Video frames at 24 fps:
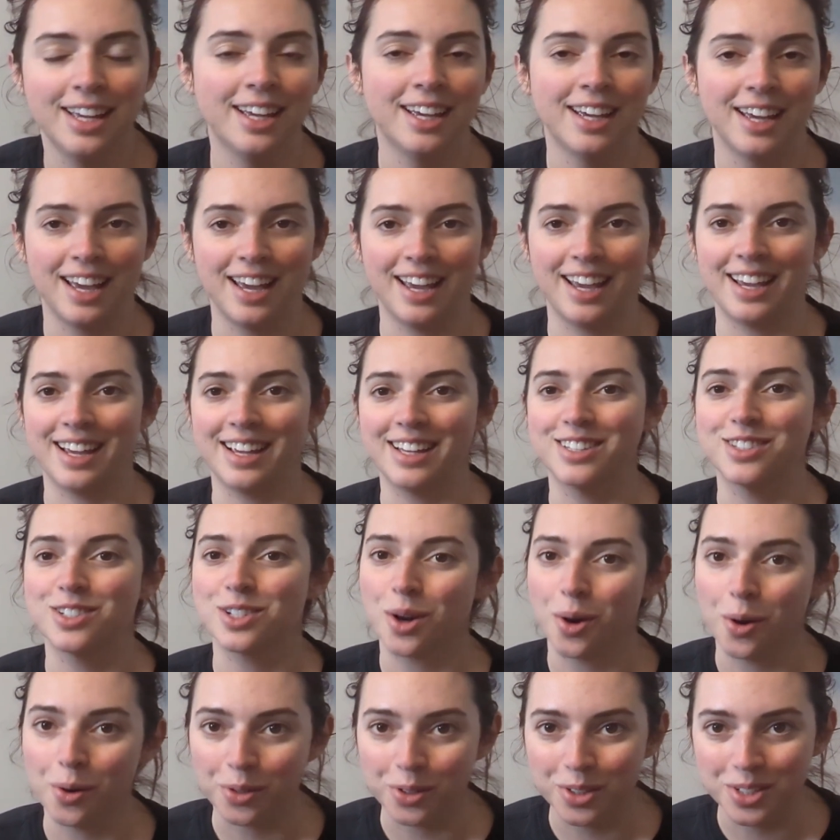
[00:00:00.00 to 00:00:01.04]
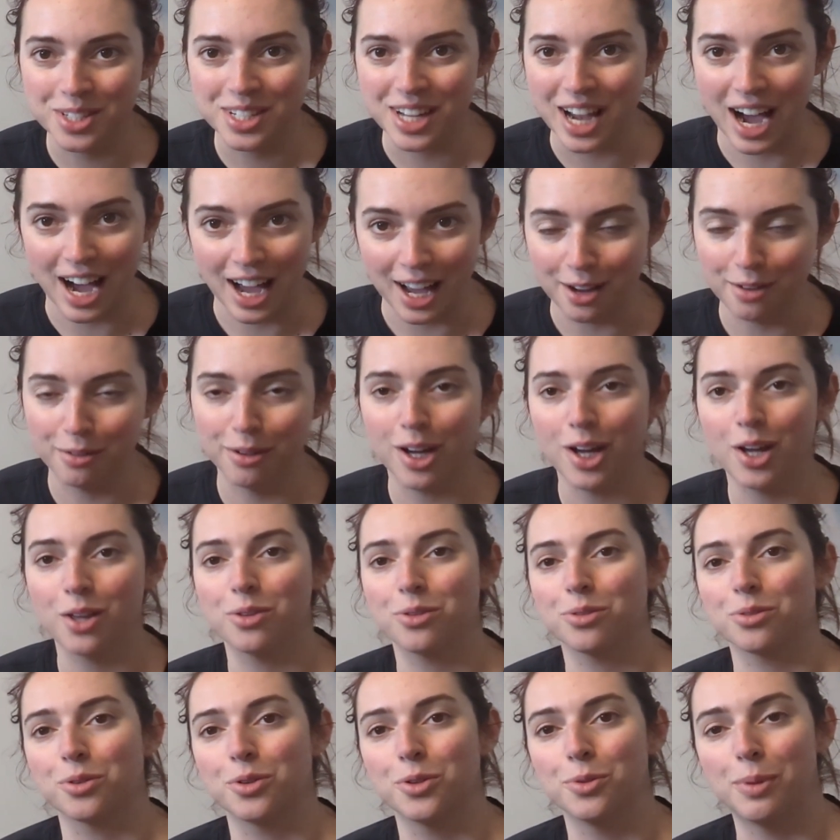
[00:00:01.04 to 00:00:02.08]
a total dive
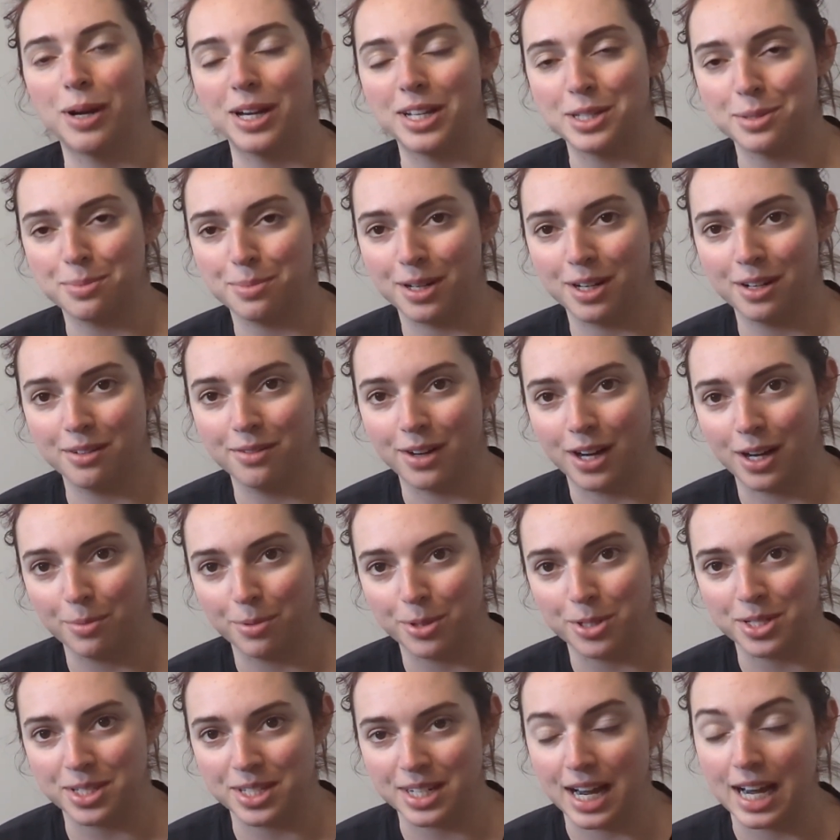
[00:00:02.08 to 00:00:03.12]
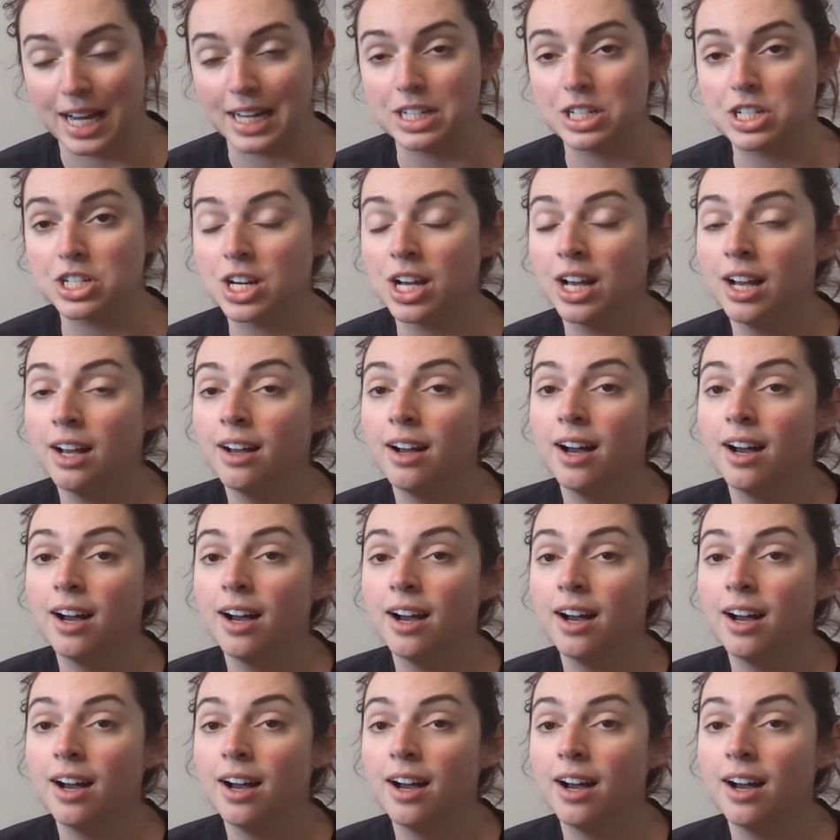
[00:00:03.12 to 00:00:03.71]
through my spinning fiber stash.